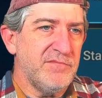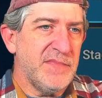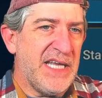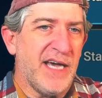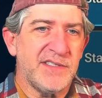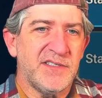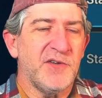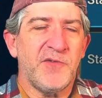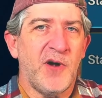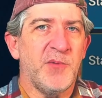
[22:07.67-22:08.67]
Yeah, still
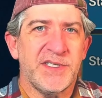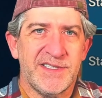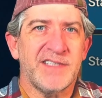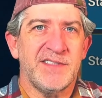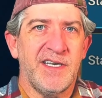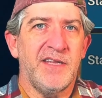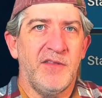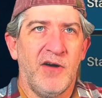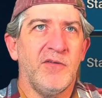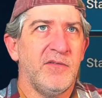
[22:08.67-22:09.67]
farming 16
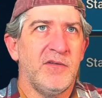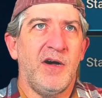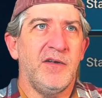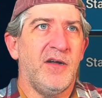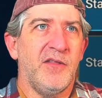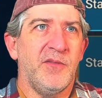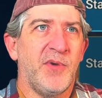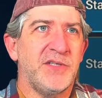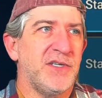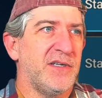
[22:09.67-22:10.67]
though on the
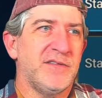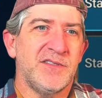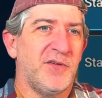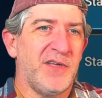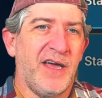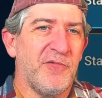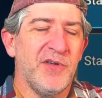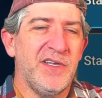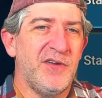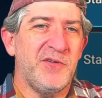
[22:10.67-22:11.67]
budget. So yeah,
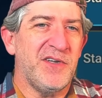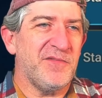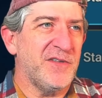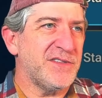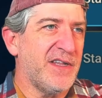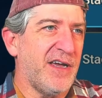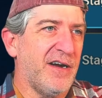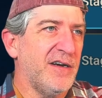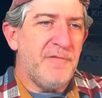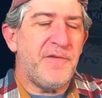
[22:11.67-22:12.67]
really no difference there.